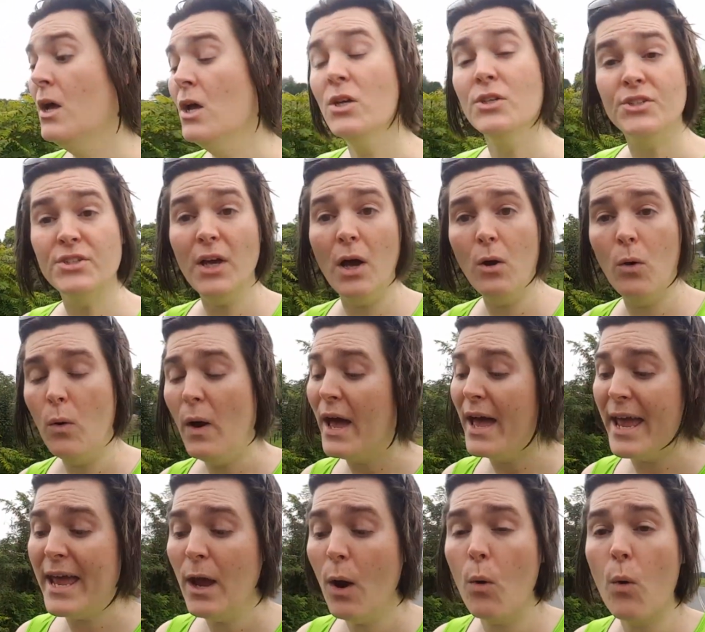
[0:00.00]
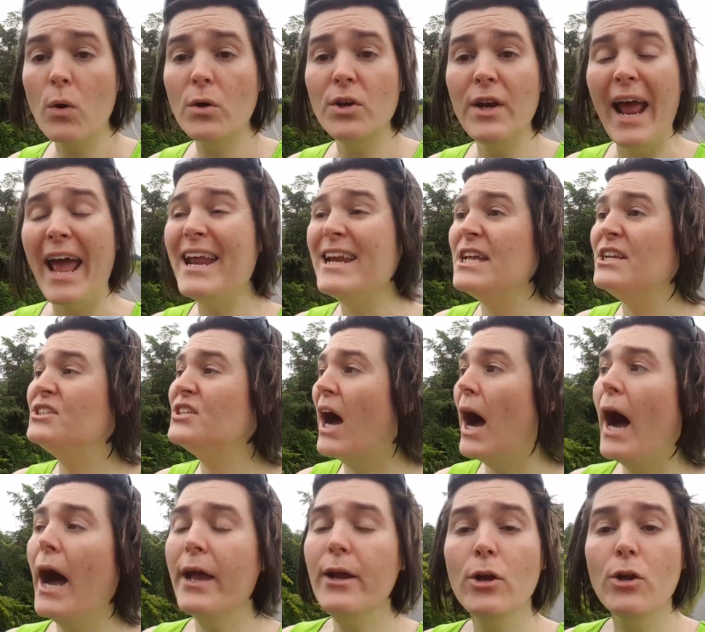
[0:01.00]
So he ordered an
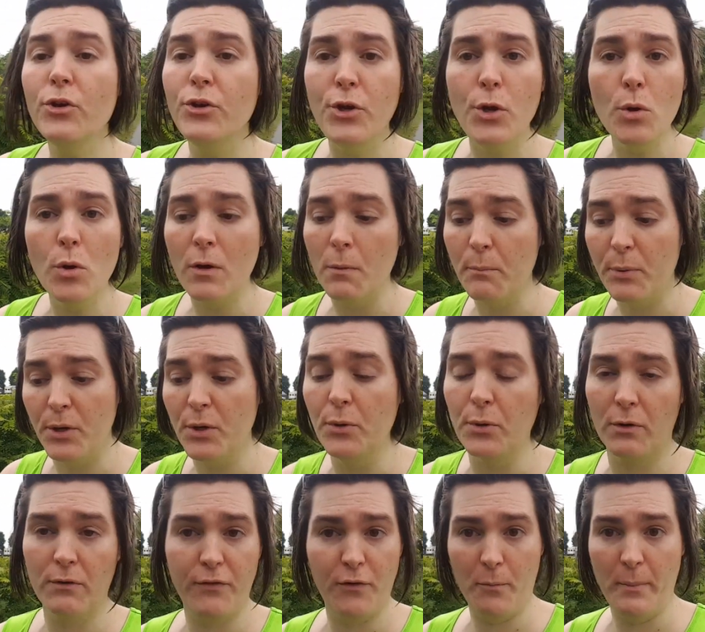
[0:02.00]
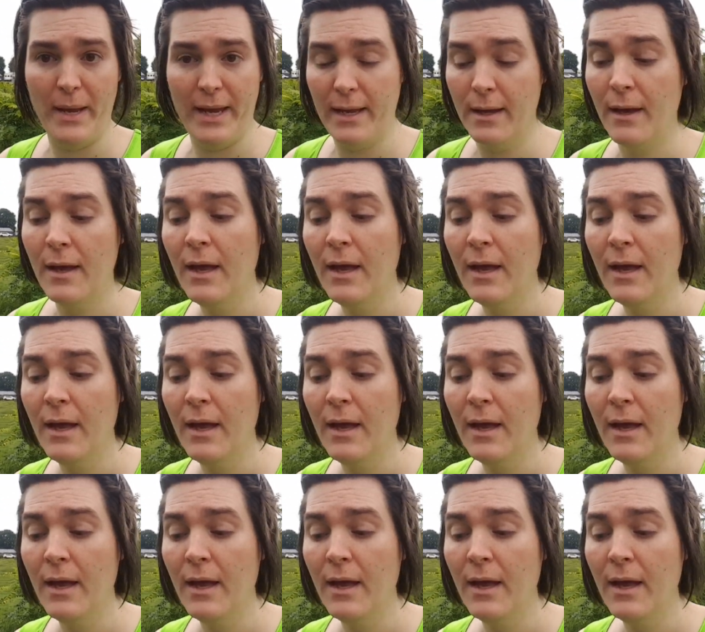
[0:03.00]
entire new computer for me.